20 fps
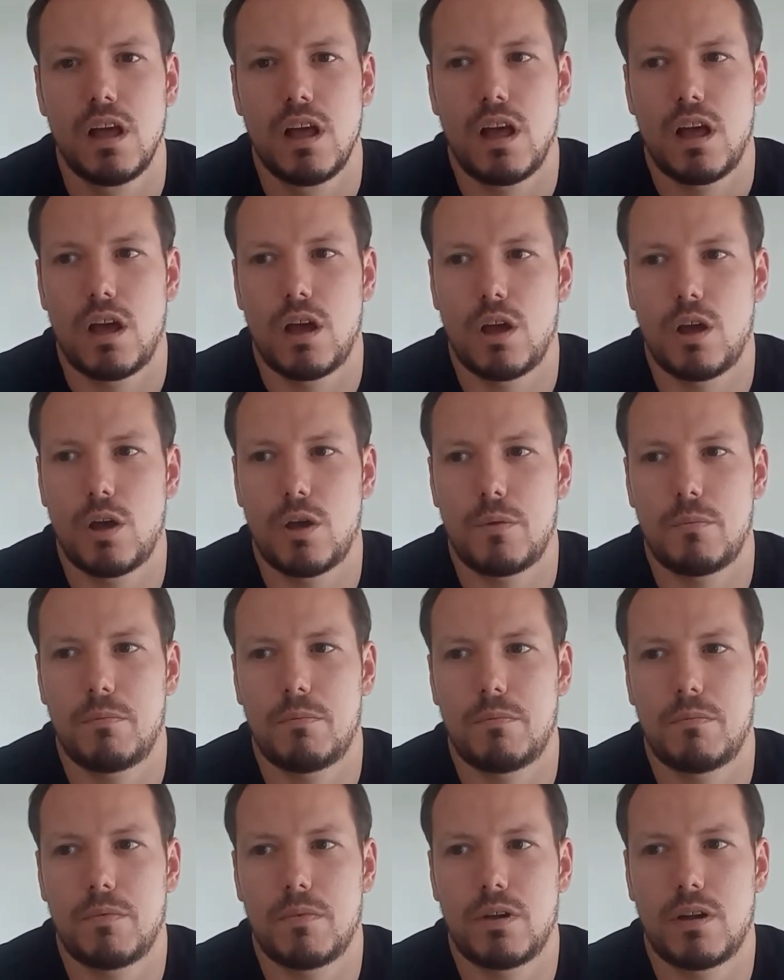And
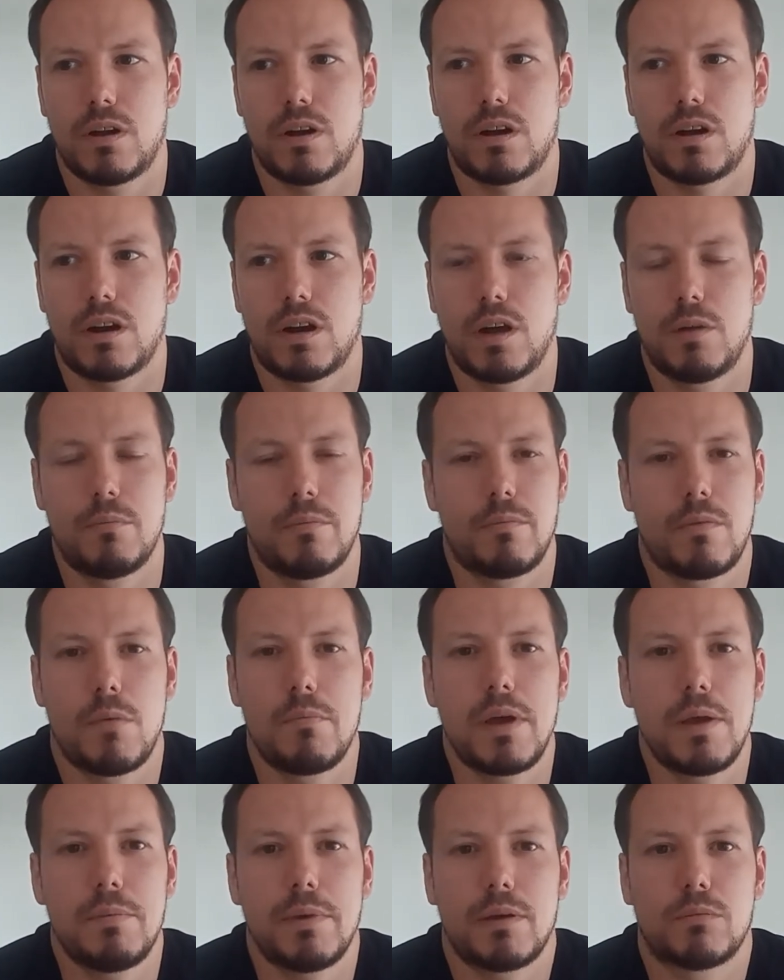
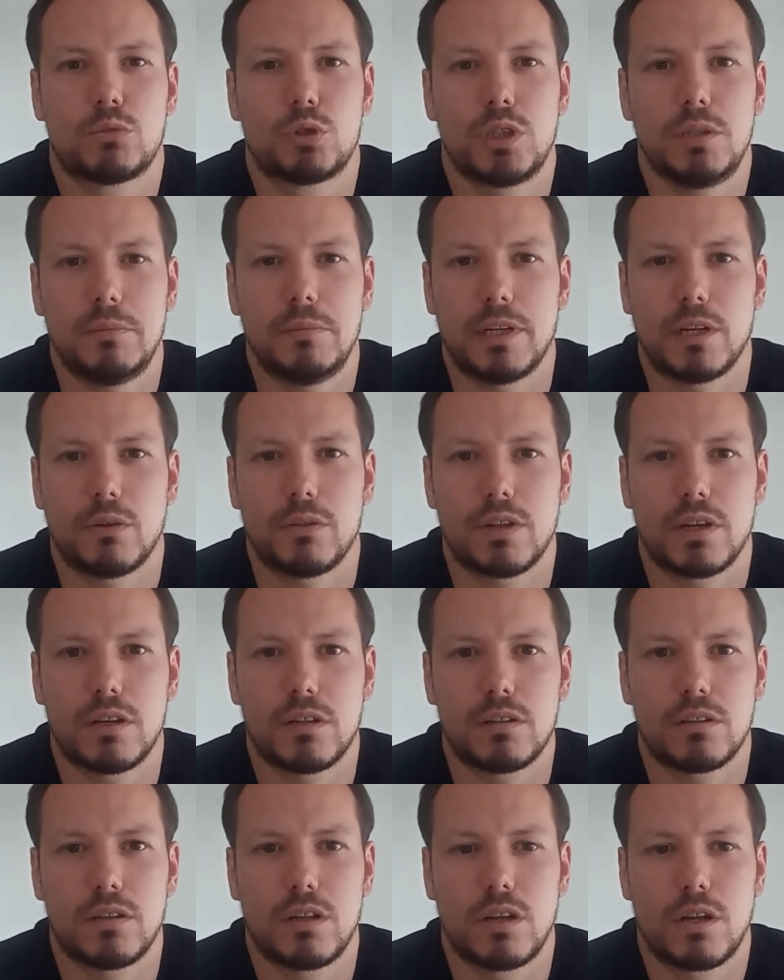maybe I'm dreaming on that.
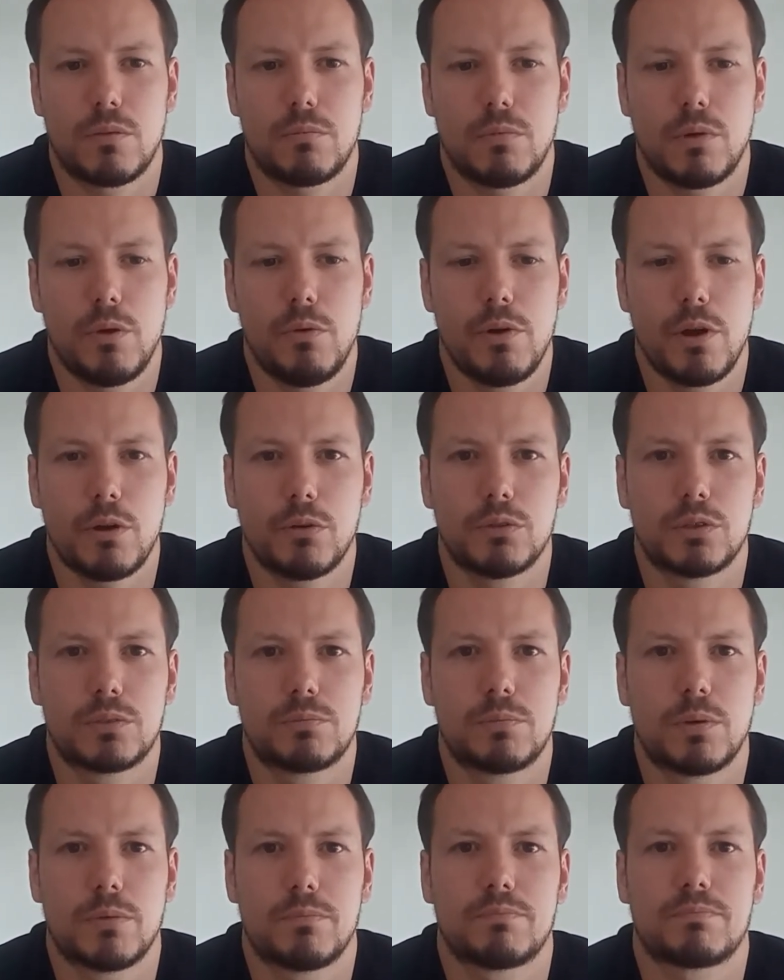Who knows?
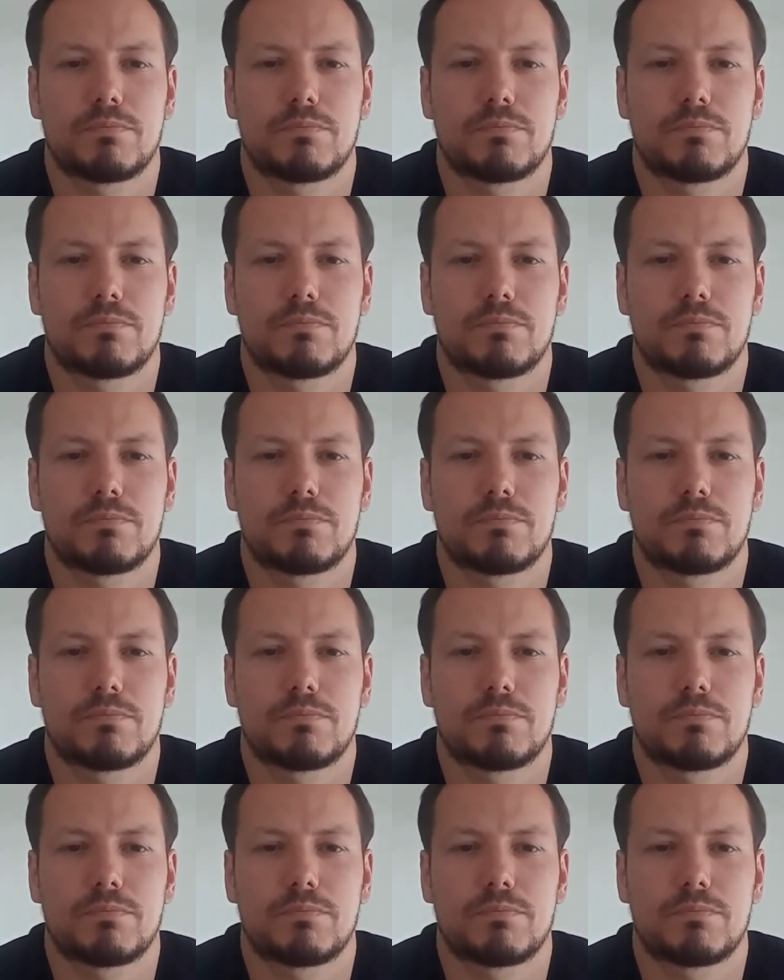But